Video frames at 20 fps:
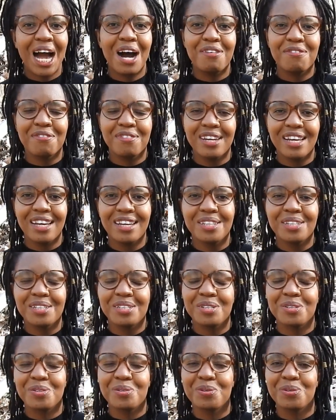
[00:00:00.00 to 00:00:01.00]
I've learned
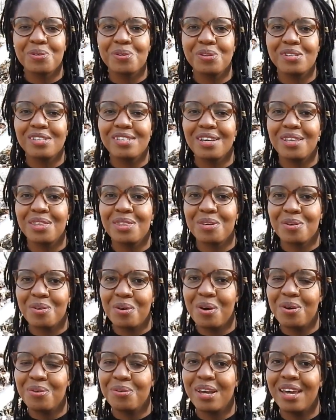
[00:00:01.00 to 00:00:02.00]
to not uh,
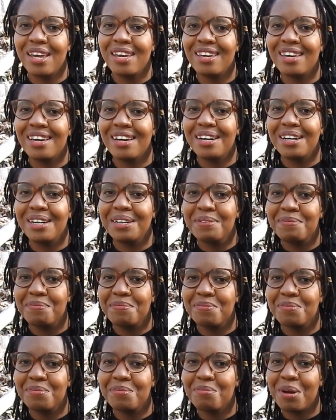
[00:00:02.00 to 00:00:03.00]
throw away
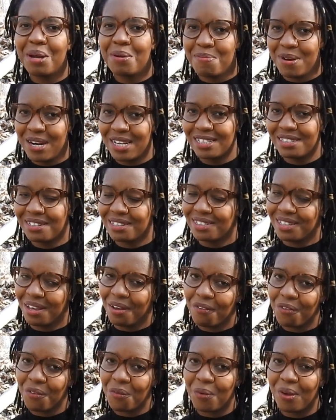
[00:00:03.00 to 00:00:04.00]
um, my plastics
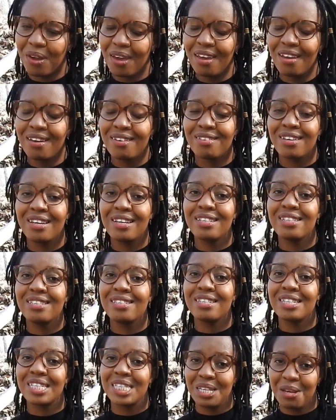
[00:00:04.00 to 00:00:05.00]
everywhere. There
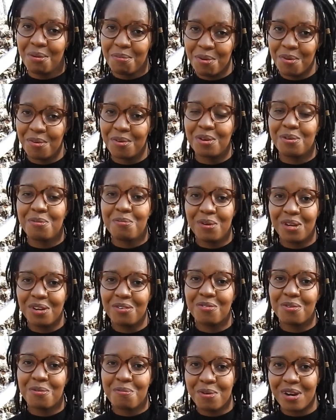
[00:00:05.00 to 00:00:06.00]
is a separate
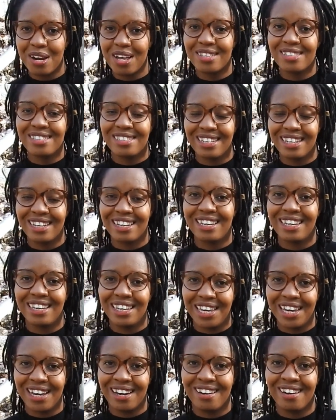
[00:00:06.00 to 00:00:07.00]
bin for plastic
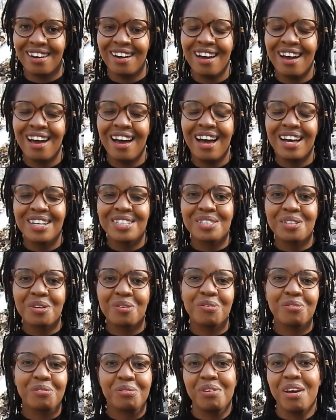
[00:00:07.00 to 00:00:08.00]
here. Yeah
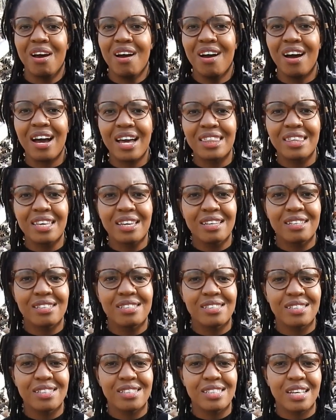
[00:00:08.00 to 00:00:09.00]
so yeah i think
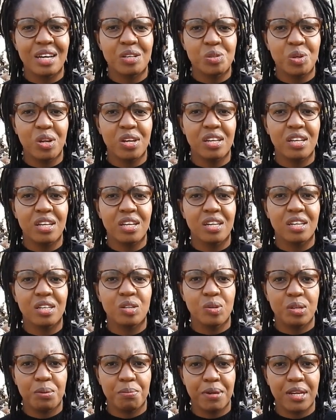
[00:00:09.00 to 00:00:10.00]
it's it's actually
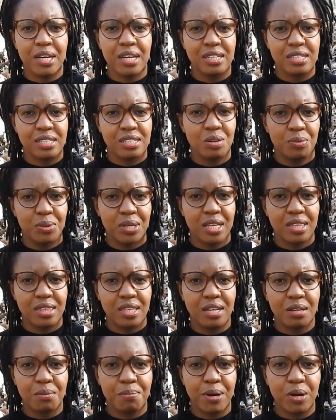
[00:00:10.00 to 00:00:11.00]
not a bad idea when i
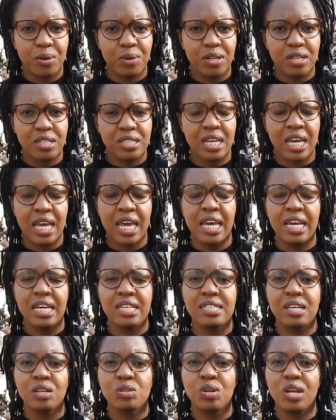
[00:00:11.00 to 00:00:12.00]
think about it
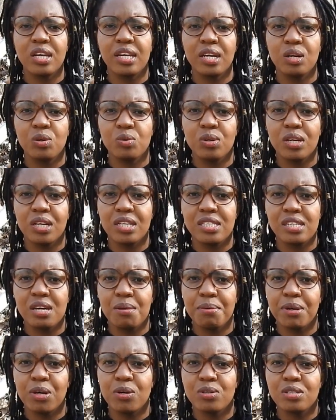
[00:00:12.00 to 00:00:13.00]
it's actually a good
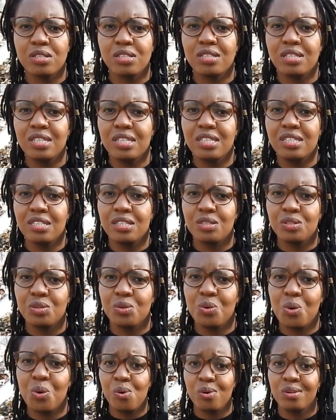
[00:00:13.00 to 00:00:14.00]
idea because it teaches
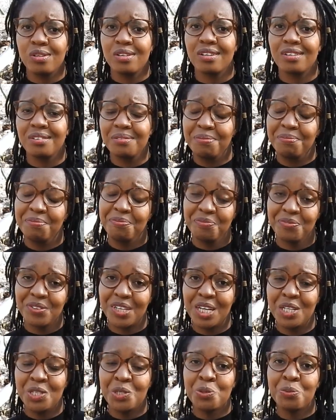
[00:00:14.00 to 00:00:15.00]
order
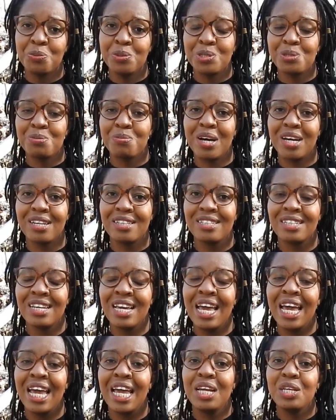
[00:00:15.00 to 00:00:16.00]
to be smart
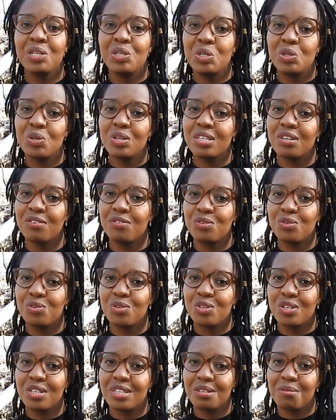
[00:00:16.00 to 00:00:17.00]
and you don't have to
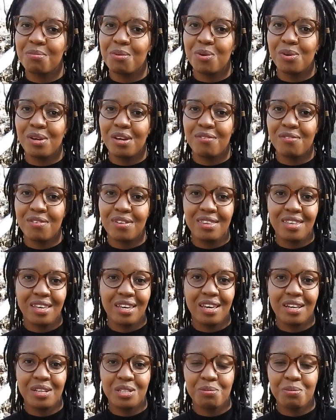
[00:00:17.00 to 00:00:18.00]
stress about
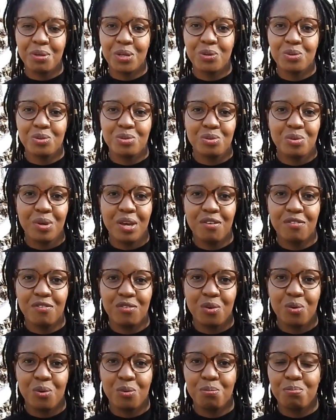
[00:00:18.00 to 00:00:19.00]
everything else because you
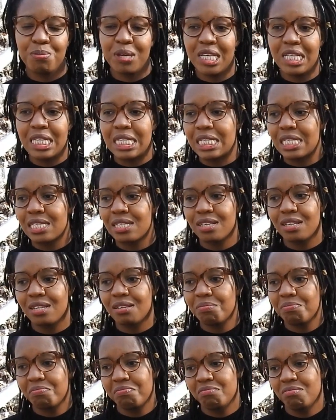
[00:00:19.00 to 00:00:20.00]
have your bins
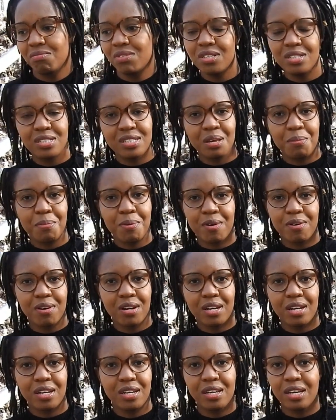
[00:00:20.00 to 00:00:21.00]

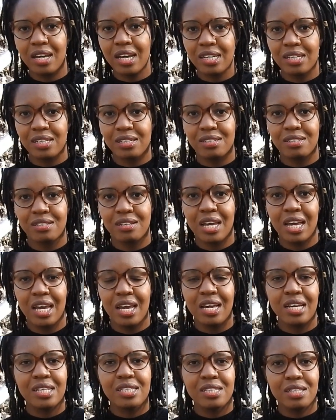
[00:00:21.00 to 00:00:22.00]
separately and
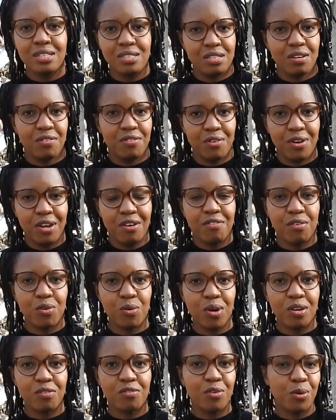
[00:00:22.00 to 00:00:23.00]
it's easier for
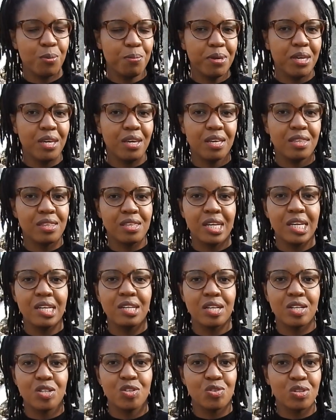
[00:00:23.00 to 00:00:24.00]
everyone for me and the
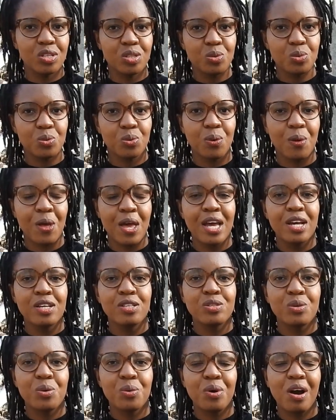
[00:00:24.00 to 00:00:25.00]
industry too
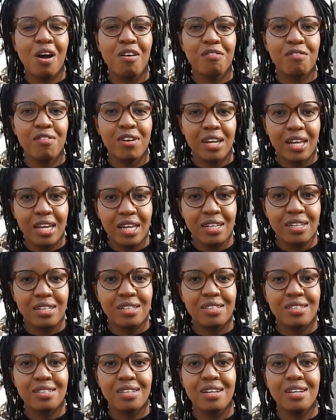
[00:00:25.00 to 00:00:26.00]
so i've
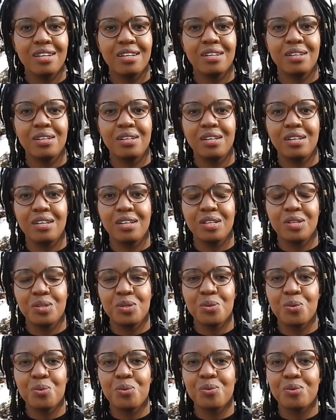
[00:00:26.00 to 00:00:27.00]
learned uh,
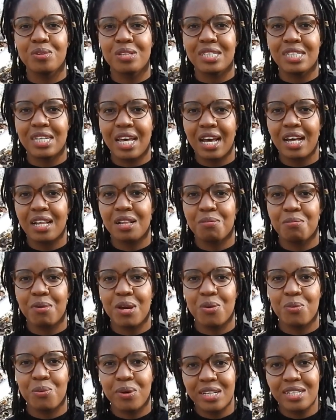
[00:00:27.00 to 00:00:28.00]
to recycle
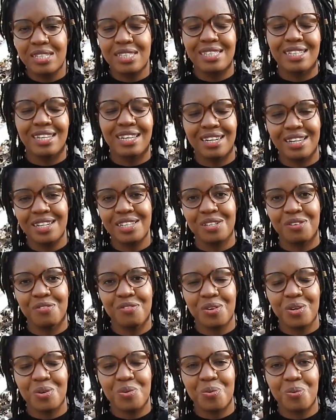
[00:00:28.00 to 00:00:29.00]
my waste in a
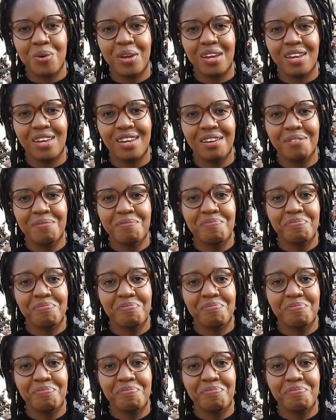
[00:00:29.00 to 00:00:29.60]
different way